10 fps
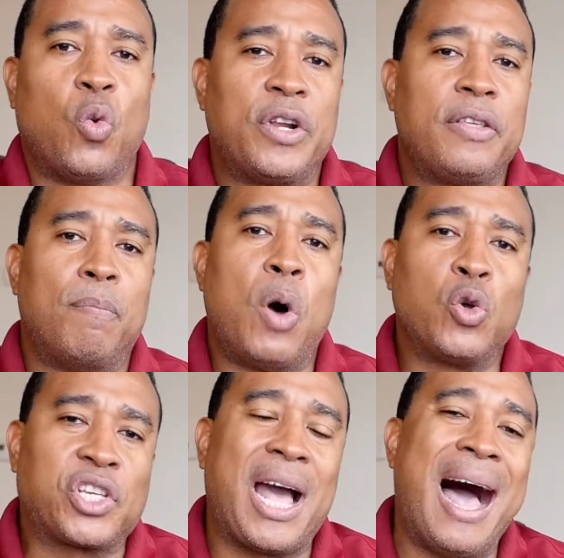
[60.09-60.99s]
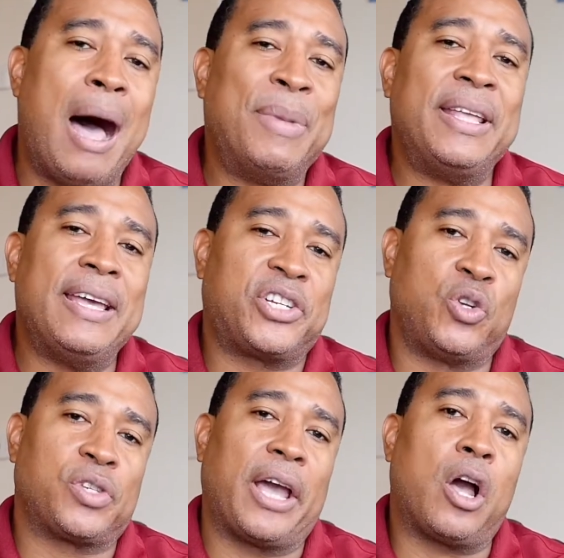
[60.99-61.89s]
one of the most common
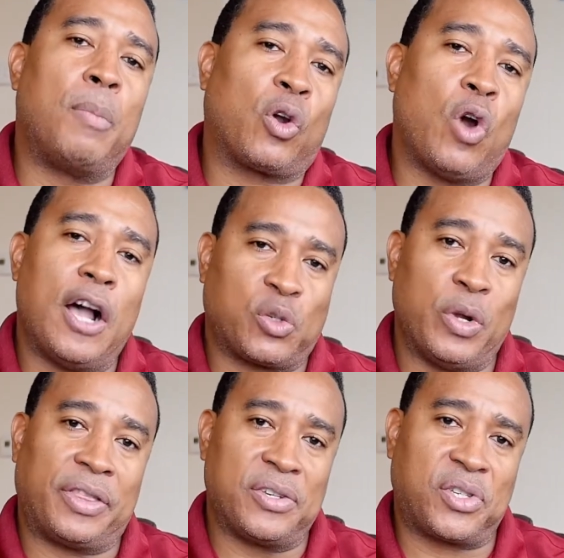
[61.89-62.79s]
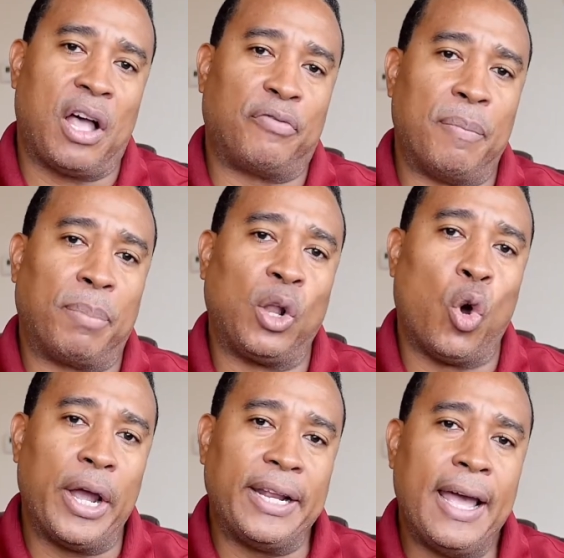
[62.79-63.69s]
issues I come across with the
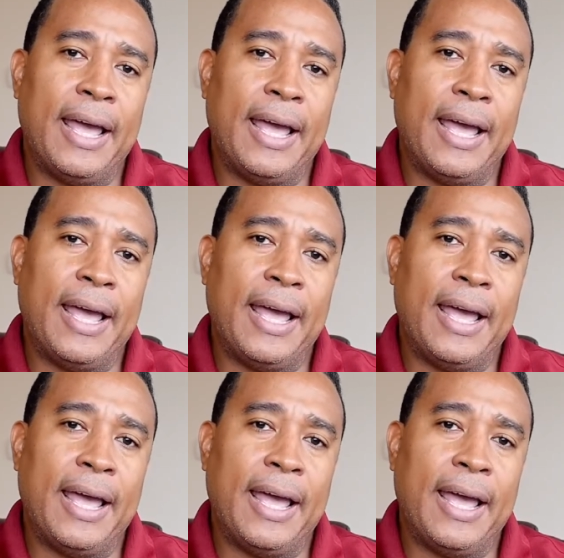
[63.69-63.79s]
self-employed